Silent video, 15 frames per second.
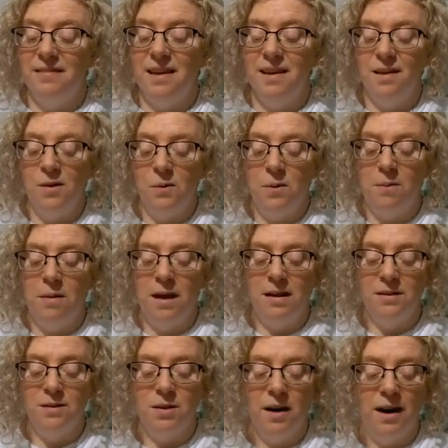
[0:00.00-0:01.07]
Ego will make
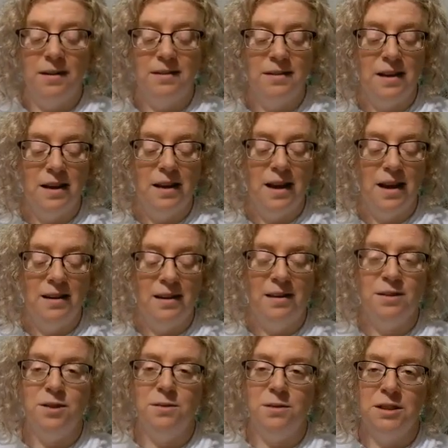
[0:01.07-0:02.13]
us crazy, and
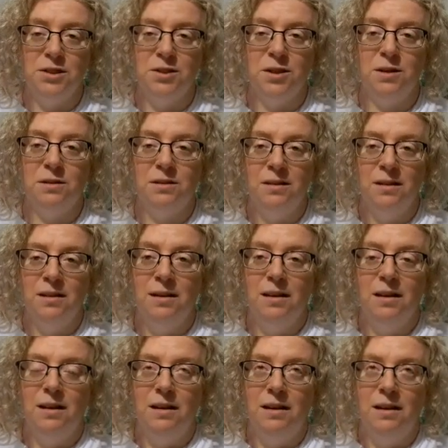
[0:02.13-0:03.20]
intuition
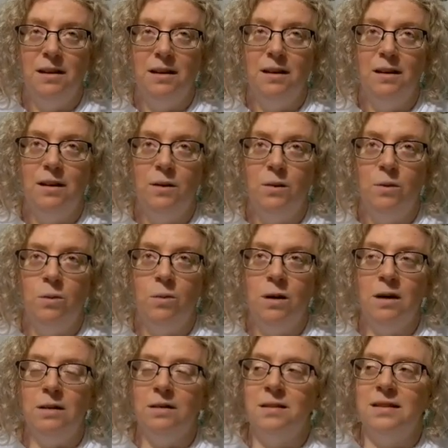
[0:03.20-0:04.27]

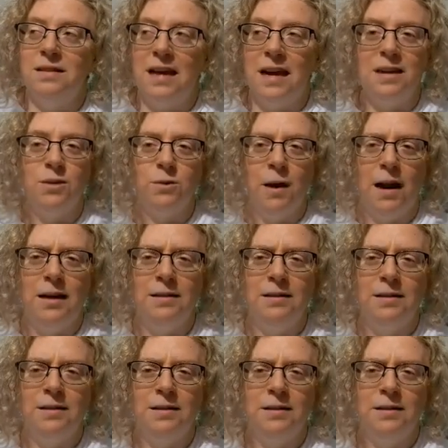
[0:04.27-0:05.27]
will set us right.